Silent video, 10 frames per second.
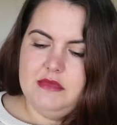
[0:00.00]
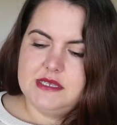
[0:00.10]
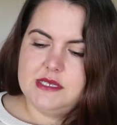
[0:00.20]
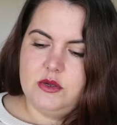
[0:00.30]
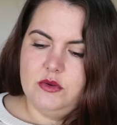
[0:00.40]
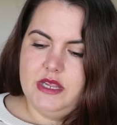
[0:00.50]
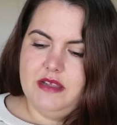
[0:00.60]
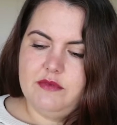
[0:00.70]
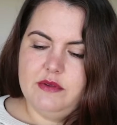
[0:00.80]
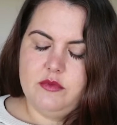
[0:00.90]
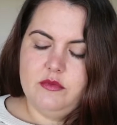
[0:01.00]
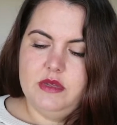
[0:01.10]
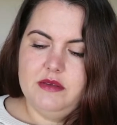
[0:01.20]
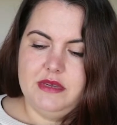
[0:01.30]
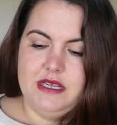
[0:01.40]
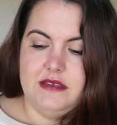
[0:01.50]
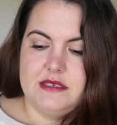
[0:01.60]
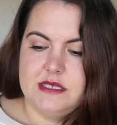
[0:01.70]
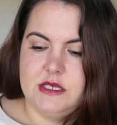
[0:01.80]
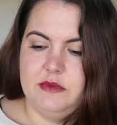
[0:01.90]
So every room in my
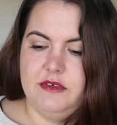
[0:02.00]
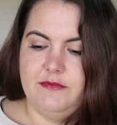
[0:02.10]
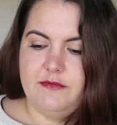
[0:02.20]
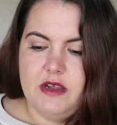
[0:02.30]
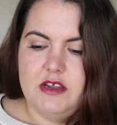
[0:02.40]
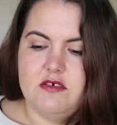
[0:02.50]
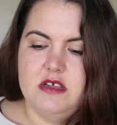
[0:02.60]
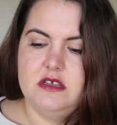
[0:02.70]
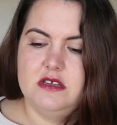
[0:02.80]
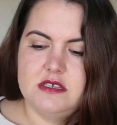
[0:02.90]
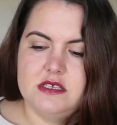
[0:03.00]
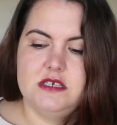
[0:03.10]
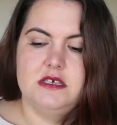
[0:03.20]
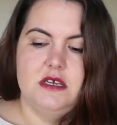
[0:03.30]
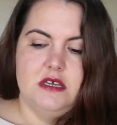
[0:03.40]
house is going to be fragranced.